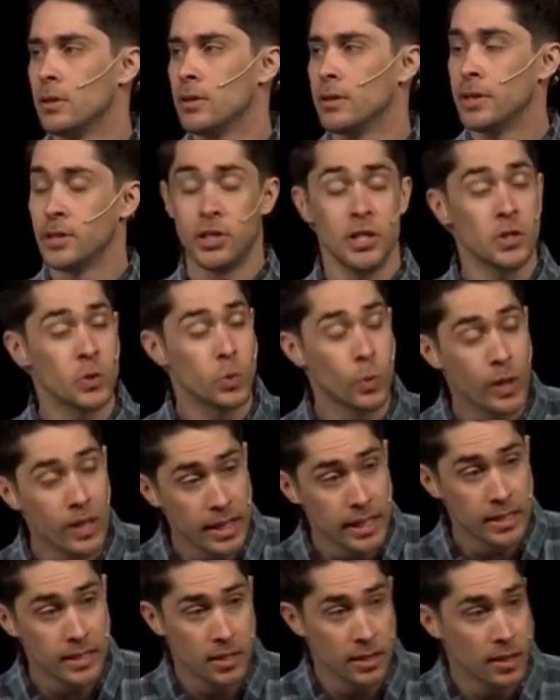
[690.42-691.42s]
That she is
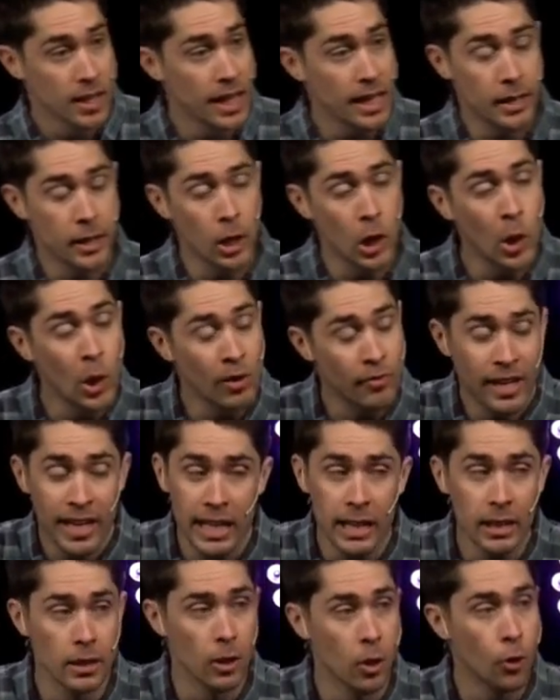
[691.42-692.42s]
willing to let go of any
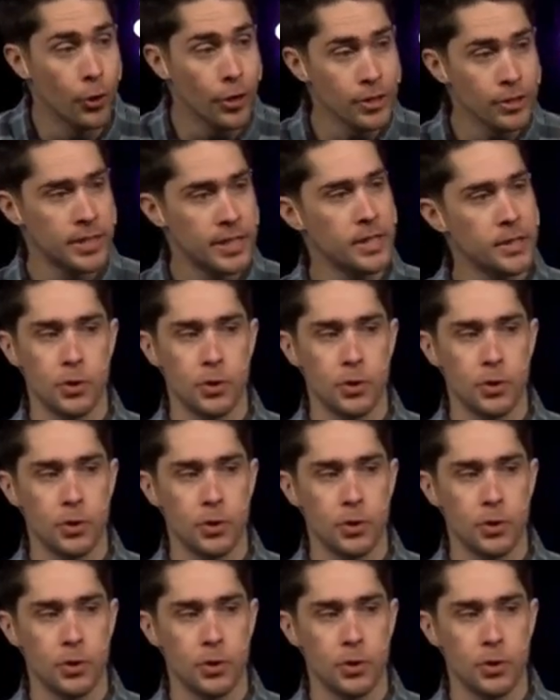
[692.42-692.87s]
loyalty